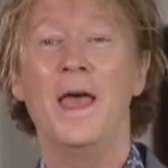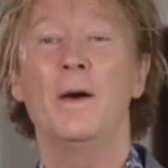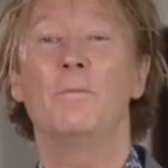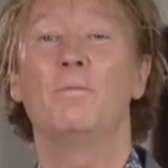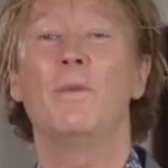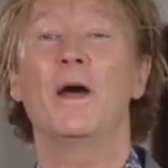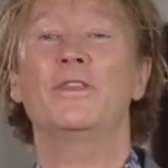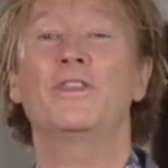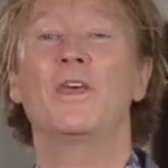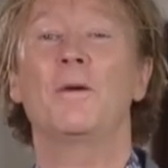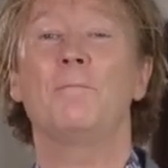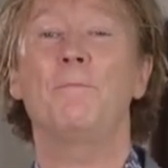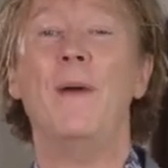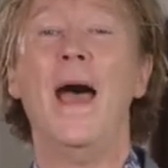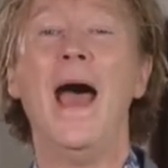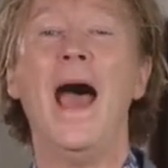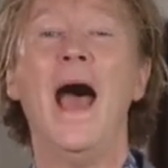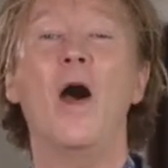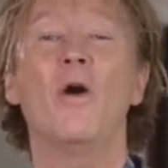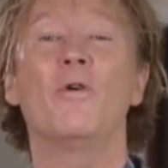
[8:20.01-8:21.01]
but the
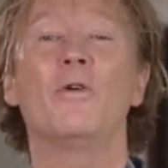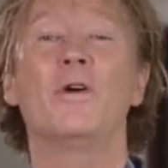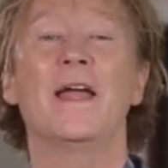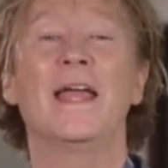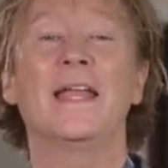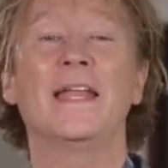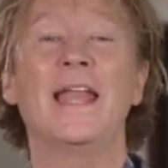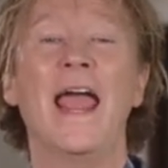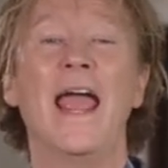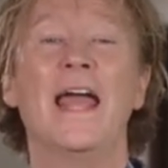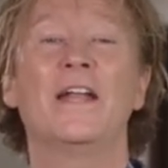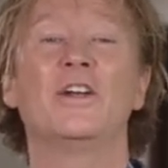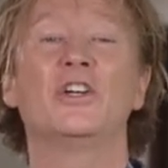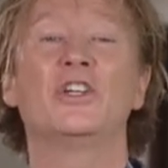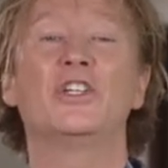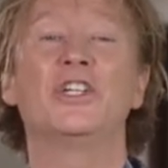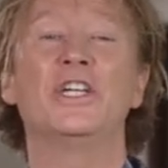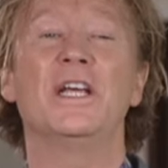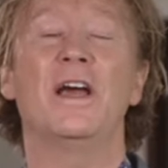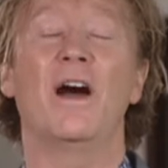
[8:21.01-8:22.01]
power and
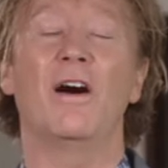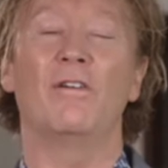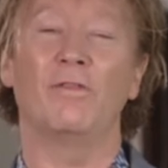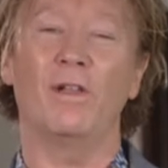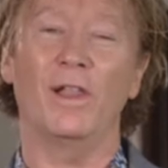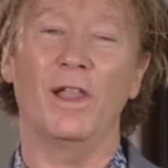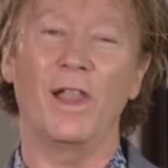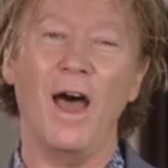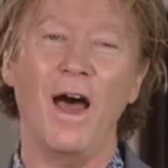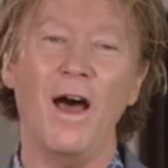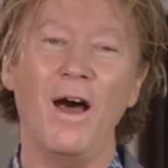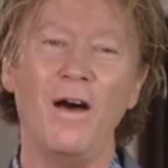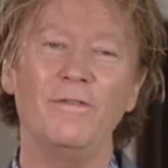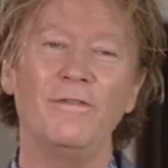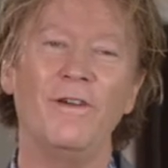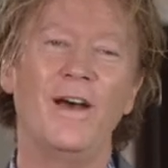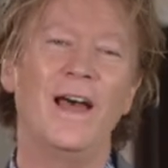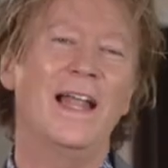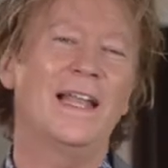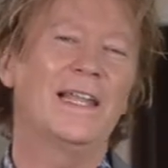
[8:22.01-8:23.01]
energy of
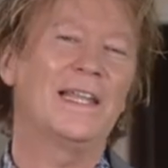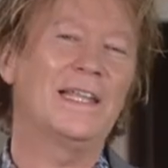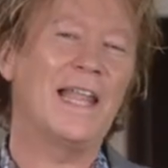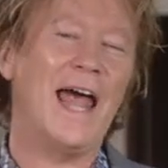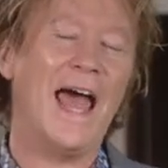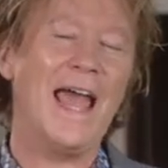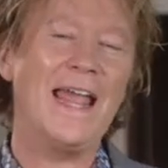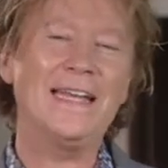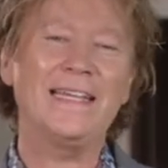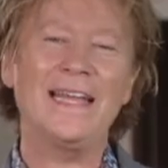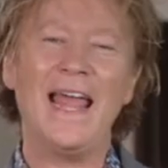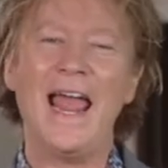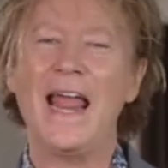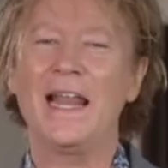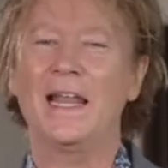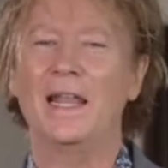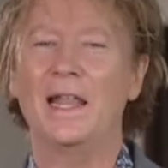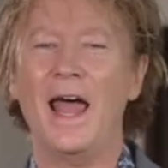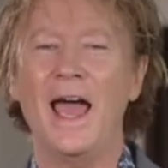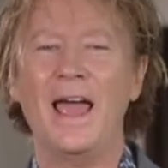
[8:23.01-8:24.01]
love, light,
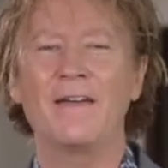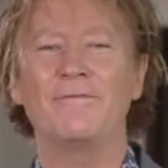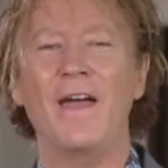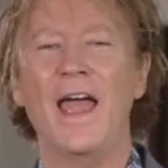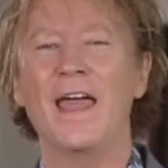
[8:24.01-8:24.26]
and life.